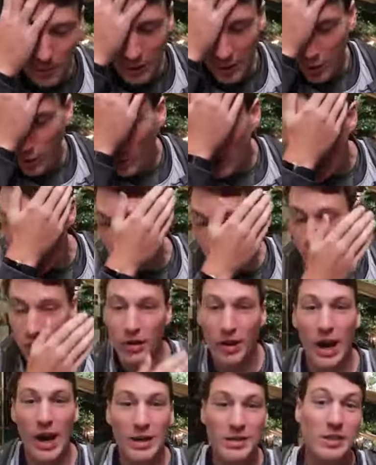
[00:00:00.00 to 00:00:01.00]
but the rain will
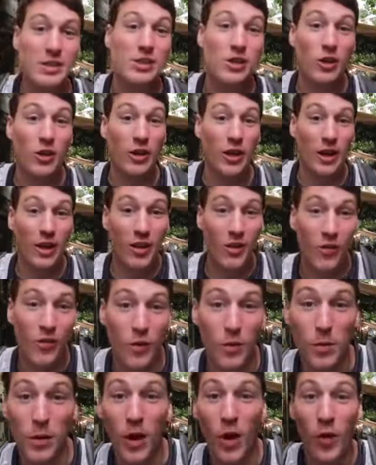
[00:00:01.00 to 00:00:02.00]
not deter us
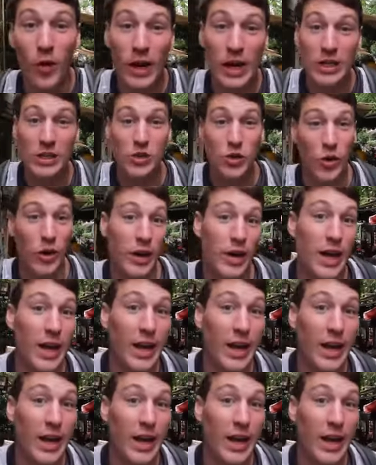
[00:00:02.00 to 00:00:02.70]
from going to our